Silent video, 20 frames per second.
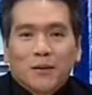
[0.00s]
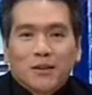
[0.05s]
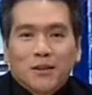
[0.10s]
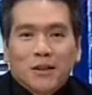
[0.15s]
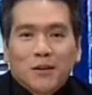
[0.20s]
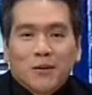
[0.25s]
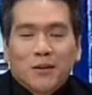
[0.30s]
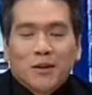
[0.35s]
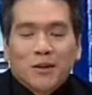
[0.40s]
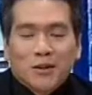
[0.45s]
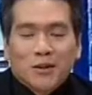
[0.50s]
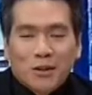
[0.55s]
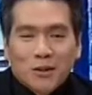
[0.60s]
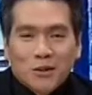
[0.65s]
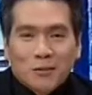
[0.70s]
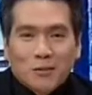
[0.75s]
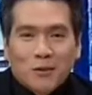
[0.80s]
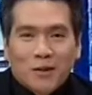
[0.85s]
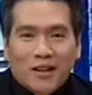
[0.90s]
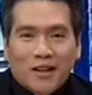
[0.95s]
You're watching Indonesia
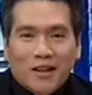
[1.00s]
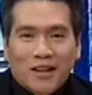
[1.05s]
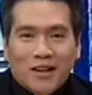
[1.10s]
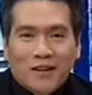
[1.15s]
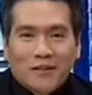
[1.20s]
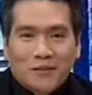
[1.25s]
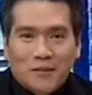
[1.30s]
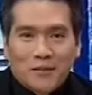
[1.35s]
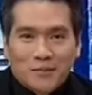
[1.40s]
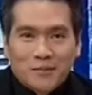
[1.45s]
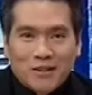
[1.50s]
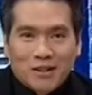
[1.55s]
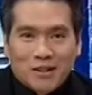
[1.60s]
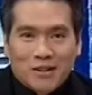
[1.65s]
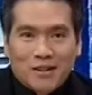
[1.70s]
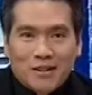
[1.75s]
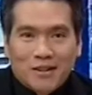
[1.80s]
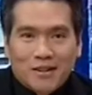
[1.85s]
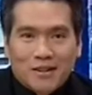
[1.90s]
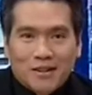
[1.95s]
This Morning live from
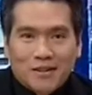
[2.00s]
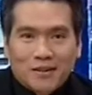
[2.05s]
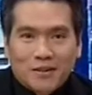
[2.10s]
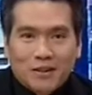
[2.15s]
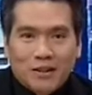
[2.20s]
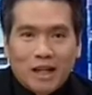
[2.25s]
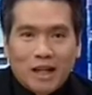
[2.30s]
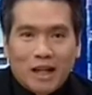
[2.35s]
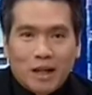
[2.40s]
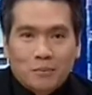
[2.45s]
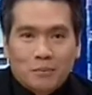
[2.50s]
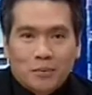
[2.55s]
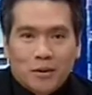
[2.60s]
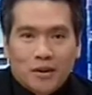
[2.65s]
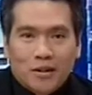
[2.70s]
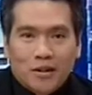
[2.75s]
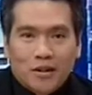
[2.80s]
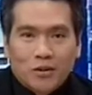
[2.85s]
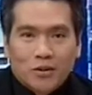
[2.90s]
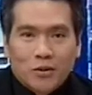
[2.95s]
Jakarta. Well, taking
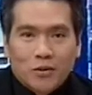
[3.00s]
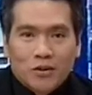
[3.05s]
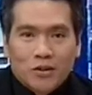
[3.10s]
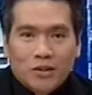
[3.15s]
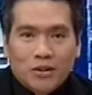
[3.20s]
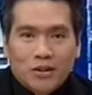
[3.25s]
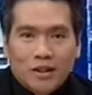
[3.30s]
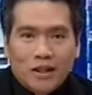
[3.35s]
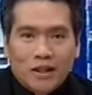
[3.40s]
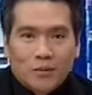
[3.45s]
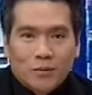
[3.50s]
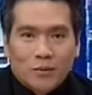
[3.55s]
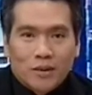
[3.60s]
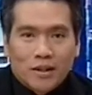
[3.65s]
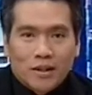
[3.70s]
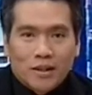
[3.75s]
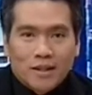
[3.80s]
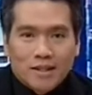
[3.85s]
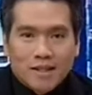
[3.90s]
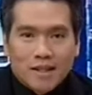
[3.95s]
part in social
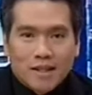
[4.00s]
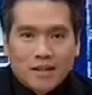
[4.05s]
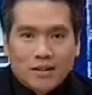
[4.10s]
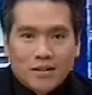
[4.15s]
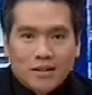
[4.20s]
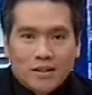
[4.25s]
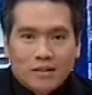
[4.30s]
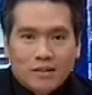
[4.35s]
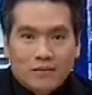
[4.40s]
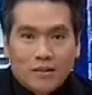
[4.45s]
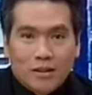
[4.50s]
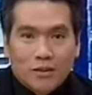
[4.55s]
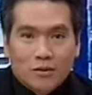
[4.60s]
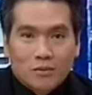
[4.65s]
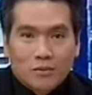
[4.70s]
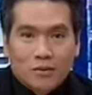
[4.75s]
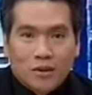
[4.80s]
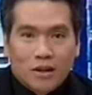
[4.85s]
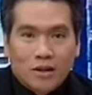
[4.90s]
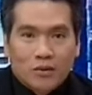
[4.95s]
networking sites like
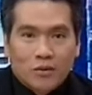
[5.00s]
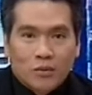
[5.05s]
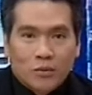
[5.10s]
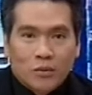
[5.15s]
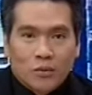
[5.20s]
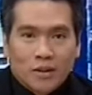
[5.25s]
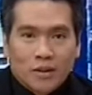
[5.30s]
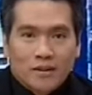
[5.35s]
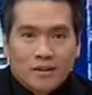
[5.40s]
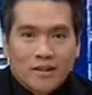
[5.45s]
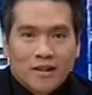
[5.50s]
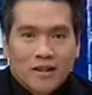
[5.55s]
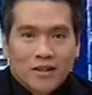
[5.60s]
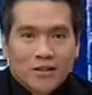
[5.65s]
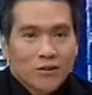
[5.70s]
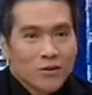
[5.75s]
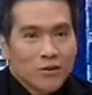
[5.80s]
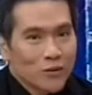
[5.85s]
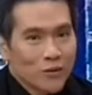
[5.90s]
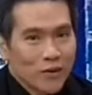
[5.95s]
Facebook and Twitter
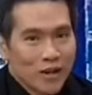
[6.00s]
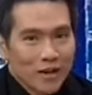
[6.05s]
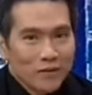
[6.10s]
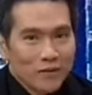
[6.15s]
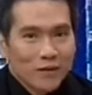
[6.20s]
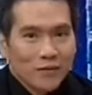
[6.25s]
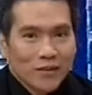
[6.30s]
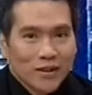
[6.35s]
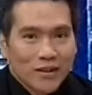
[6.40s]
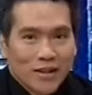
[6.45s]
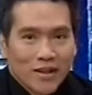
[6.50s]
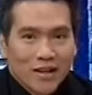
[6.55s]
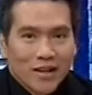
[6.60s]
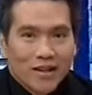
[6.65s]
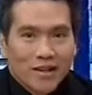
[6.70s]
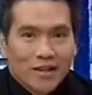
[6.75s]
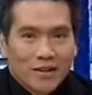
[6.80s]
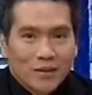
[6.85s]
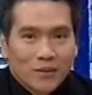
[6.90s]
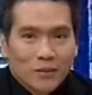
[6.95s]
is the rave of the
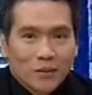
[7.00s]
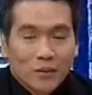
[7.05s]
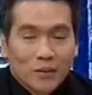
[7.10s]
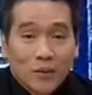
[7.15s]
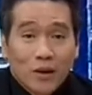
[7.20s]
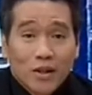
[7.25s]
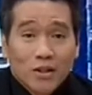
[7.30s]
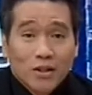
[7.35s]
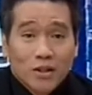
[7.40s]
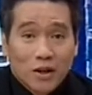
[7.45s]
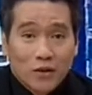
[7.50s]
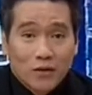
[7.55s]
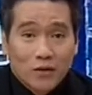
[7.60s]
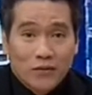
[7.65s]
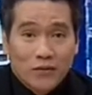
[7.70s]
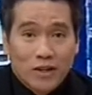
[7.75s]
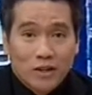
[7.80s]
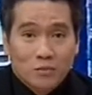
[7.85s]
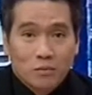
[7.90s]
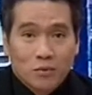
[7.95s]
day. Well, watch out
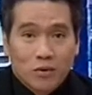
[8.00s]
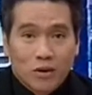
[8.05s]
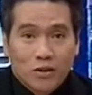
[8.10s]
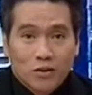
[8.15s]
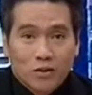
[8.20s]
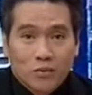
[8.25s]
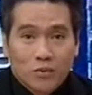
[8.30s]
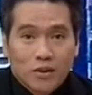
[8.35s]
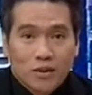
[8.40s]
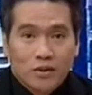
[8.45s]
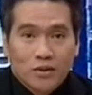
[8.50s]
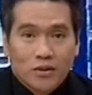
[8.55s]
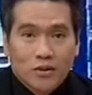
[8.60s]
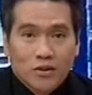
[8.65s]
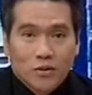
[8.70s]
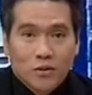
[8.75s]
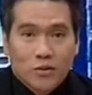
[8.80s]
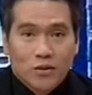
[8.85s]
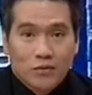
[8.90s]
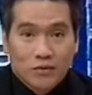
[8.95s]
Facebook and Twitter
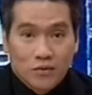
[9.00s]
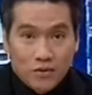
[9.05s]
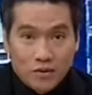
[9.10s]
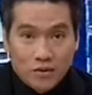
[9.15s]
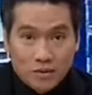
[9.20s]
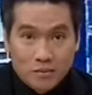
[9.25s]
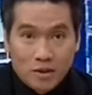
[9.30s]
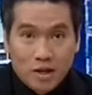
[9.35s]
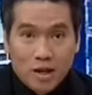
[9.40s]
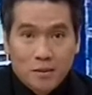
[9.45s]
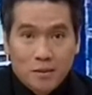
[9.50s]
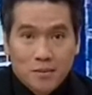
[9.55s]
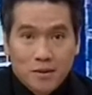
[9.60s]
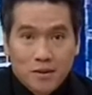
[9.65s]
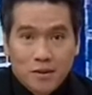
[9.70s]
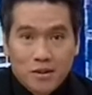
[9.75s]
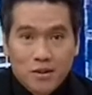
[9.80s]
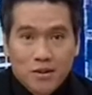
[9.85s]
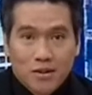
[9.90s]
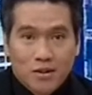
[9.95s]
as you're in for some
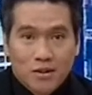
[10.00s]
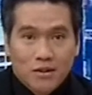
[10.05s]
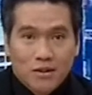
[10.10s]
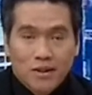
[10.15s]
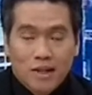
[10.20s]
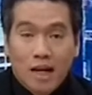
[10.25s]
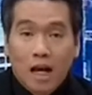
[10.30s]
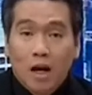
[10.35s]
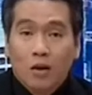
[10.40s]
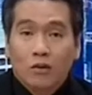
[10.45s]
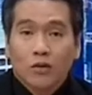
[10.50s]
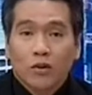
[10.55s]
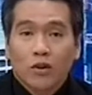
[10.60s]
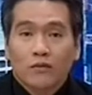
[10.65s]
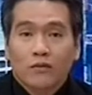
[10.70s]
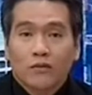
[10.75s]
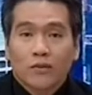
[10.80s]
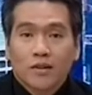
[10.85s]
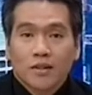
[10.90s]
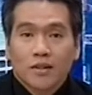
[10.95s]
competition. Now for
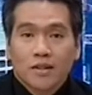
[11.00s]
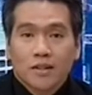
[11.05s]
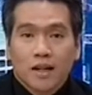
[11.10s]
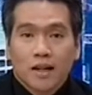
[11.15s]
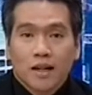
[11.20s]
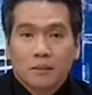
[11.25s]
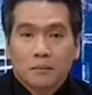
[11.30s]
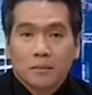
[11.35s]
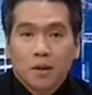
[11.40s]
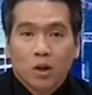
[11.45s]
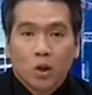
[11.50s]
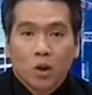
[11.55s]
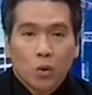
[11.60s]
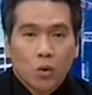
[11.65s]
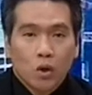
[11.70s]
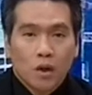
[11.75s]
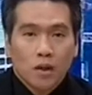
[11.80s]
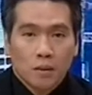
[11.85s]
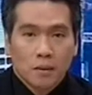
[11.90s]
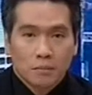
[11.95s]
the first time, a
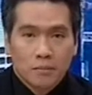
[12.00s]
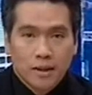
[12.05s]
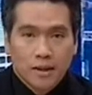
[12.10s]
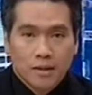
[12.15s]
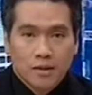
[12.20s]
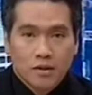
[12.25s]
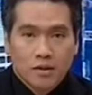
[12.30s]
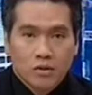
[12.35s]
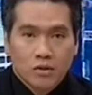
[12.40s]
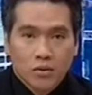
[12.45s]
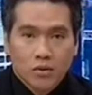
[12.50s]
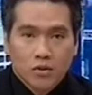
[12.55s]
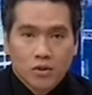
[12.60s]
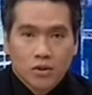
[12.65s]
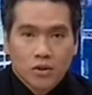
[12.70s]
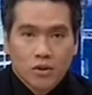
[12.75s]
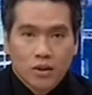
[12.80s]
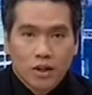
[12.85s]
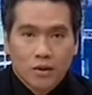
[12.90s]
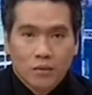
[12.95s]
local-based
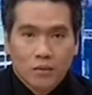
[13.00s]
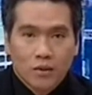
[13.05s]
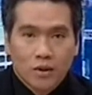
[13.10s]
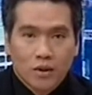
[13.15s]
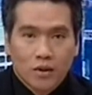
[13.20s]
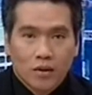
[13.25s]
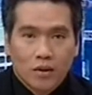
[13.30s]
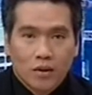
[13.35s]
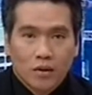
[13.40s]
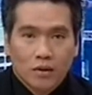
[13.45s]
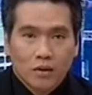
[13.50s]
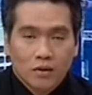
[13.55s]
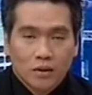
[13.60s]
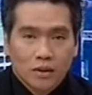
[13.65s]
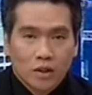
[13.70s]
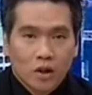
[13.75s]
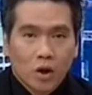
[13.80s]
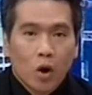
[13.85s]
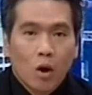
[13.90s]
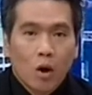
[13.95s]
social network called
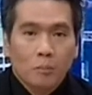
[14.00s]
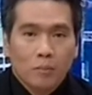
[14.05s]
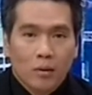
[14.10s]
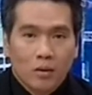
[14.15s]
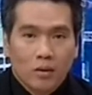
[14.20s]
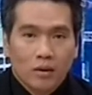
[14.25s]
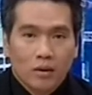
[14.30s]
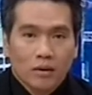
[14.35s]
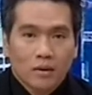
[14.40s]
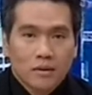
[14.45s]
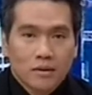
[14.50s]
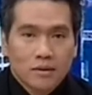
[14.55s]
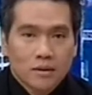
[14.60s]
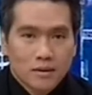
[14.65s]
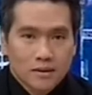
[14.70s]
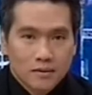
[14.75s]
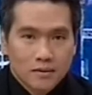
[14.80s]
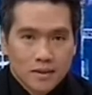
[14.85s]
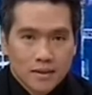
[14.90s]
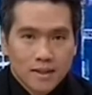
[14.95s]
Koprol is
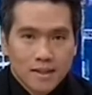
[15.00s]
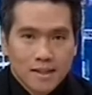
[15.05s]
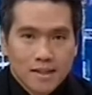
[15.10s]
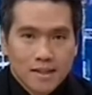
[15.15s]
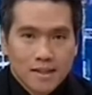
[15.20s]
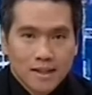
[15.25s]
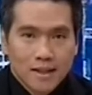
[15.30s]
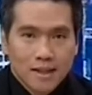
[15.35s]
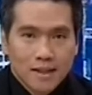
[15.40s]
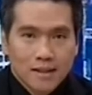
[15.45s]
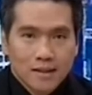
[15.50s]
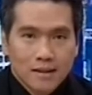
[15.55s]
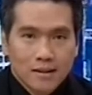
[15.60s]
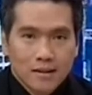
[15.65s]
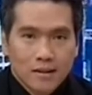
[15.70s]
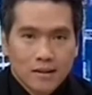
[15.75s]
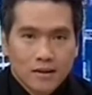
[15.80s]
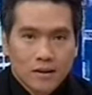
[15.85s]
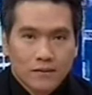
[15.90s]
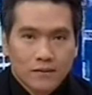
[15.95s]
entering the scene.
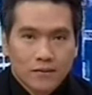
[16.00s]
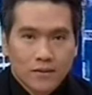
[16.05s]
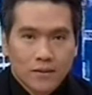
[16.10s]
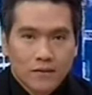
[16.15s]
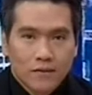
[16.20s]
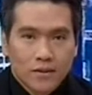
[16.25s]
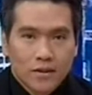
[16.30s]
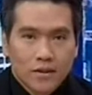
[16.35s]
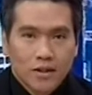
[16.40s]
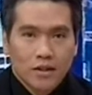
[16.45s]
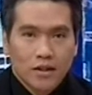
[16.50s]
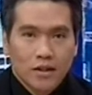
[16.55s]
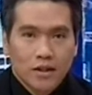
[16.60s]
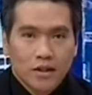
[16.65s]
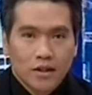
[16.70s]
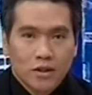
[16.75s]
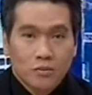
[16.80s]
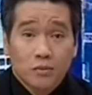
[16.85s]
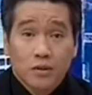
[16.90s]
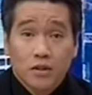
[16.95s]
It's offering
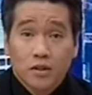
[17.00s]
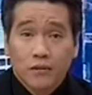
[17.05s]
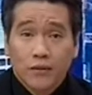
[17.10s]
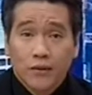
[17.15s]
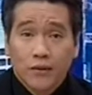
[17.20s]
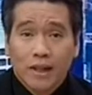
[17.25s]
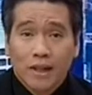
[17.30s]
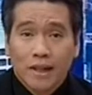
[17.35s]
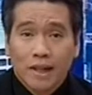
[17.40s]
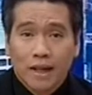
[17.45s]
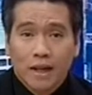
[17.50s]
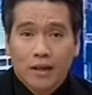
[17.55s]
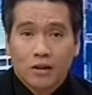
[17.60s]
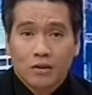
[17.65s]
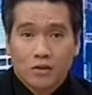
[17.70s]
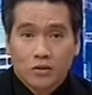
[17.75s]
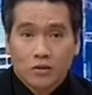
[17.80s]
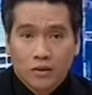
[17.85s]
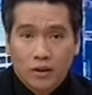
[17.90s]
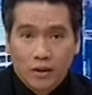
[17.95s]
facilities specifically
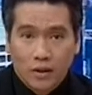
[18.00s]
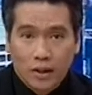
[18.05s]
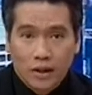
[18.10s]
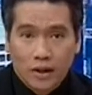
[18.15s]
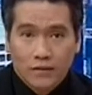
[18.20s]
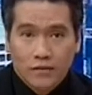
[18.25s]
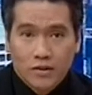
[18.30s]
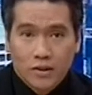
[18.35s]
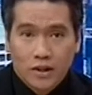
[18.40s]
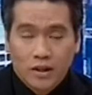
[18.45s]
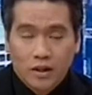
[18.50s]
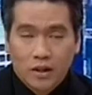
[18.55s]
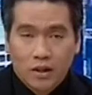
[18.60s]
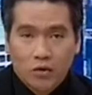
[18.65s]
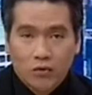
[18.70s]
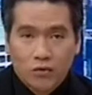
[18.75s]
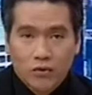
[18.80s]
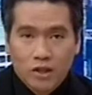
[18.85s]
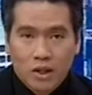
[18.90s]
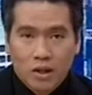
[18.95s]
catered to the lifestyle
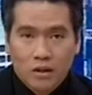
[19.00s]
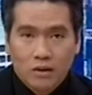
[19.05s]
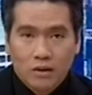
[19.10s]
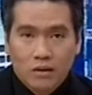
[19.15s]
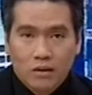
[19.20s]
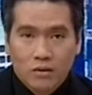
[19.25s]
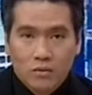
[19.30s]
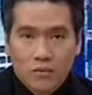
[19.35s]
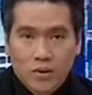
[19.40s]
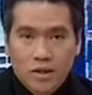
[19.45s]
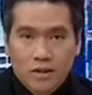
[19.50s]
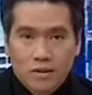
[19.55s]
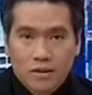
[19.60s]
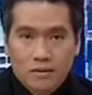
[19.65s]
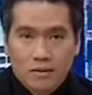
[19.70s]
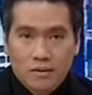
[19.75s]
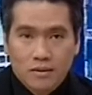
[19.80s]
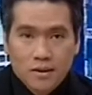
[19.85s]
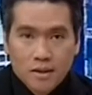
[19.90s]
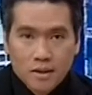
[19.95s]
of Jakarta
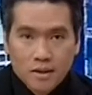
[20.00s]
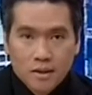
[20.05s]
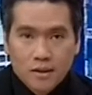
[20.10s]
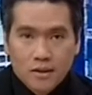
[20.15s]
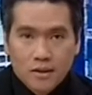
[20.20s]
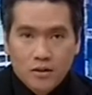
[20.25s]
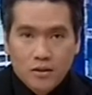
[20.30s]
residents.